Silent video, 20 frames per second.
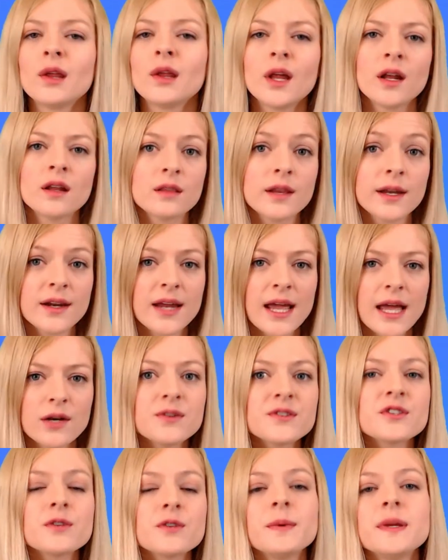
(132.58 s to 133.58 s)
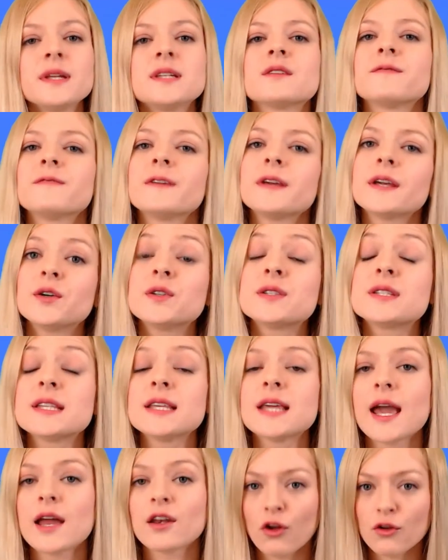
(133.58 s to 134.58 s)
There can also be
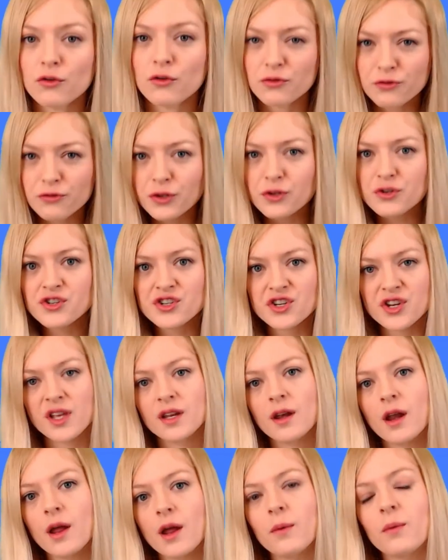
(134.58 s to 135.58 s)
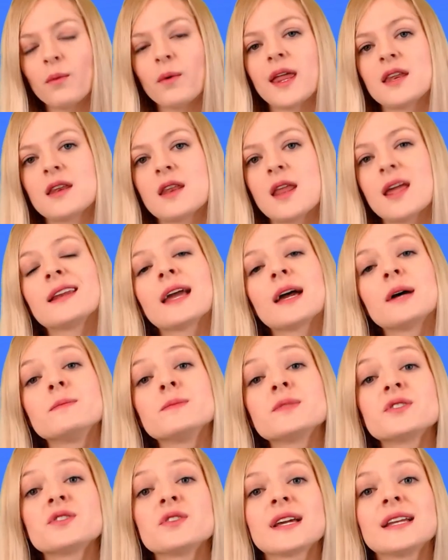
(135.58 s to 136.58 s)
difficulty and confusion when it
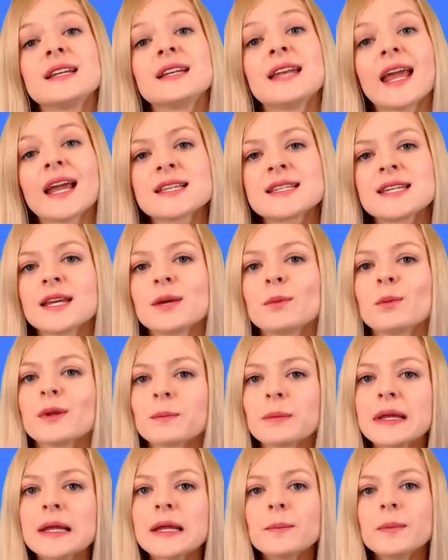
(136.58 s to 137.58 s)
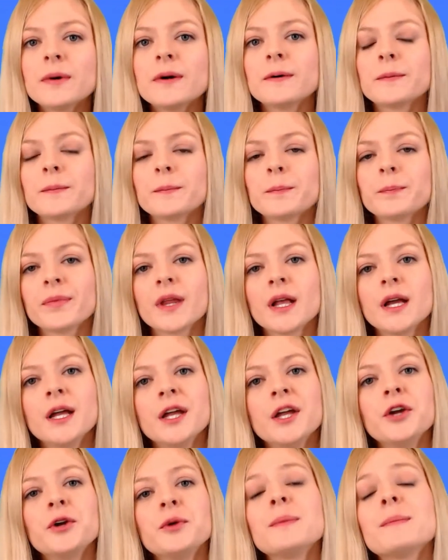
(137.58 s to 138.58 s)
comes to connecting with people.
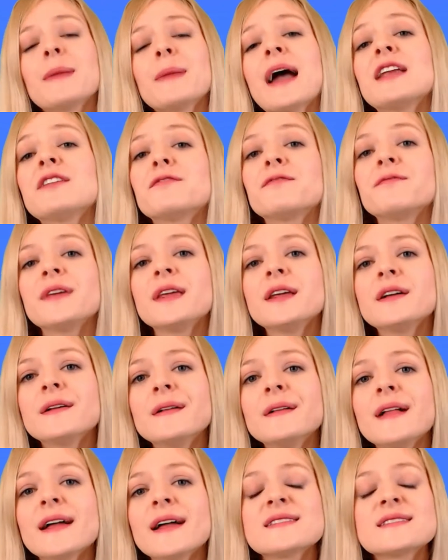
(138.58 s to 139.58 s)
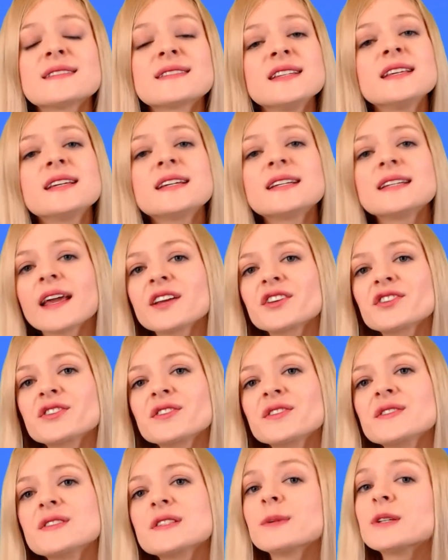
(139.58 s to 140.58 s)
We might feel and see
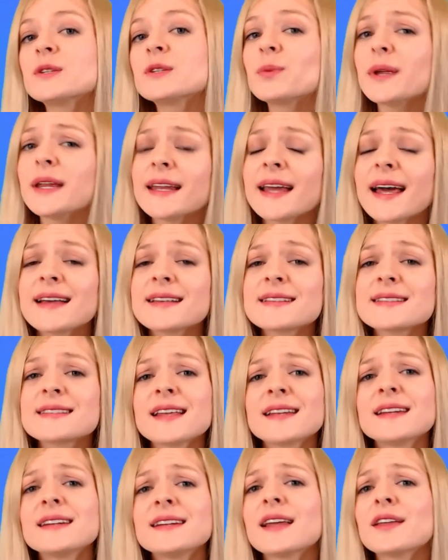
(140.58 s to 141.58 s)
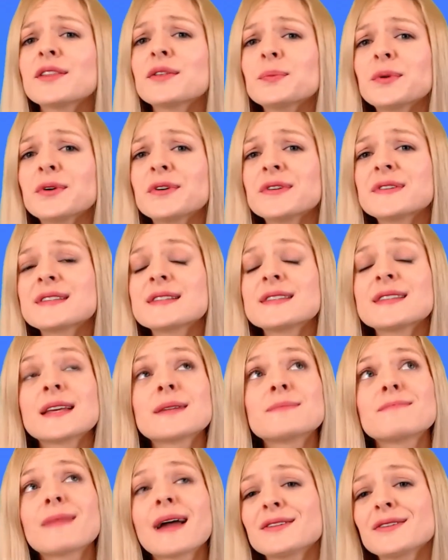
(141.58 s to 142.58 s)
connections between us and another person
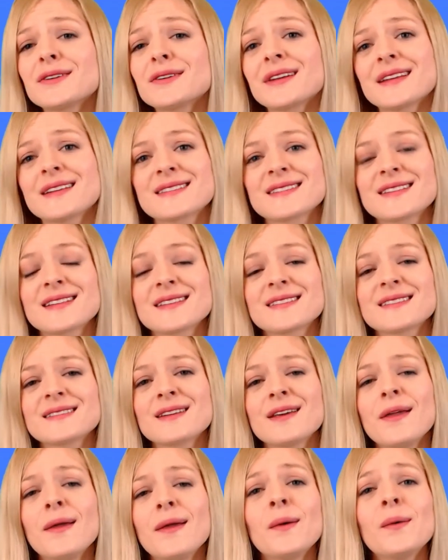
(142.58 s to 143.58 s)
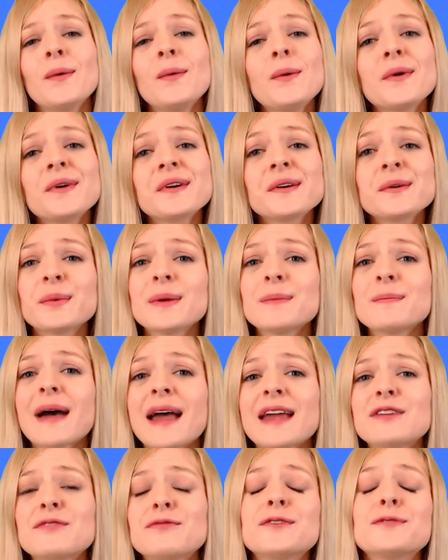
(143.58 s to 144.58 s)
that might not exist, or we
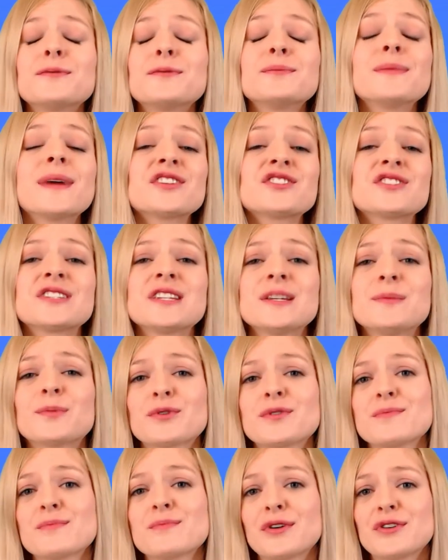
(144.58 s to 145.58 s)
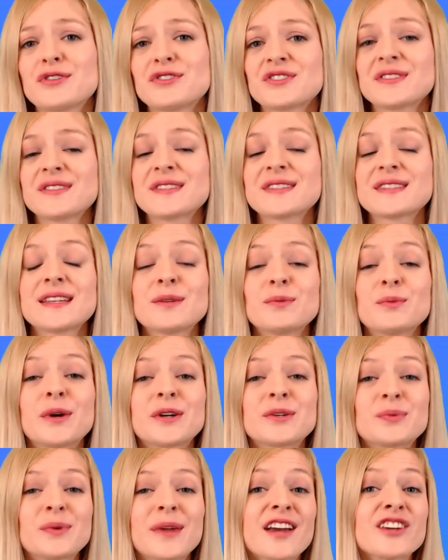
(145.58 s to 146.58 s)
might feel much deeper emotions than
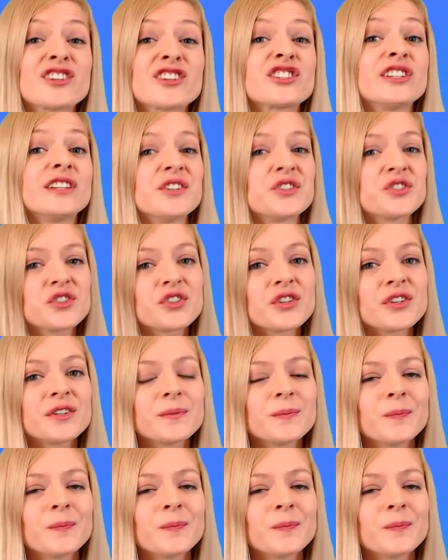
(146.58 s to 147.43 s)
what we actually should.